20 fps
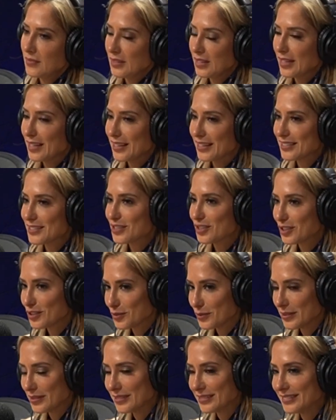Yeah, that's a
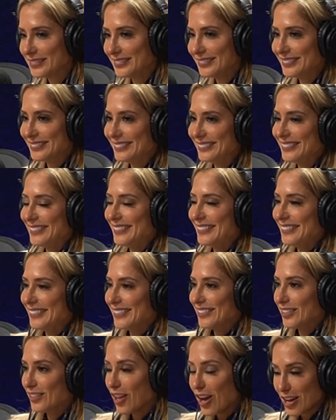good one.
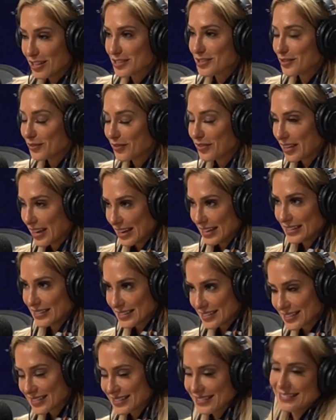Lots of
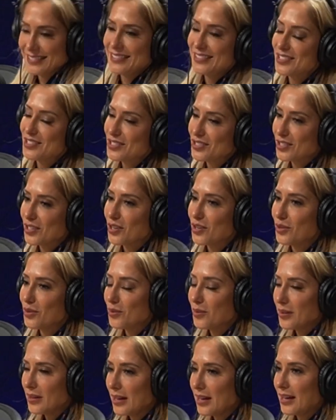things.
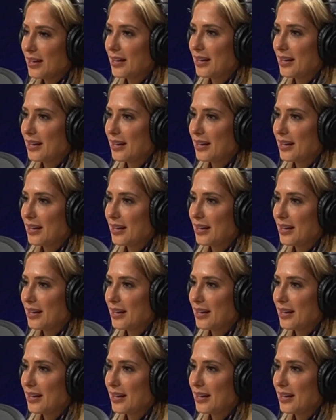So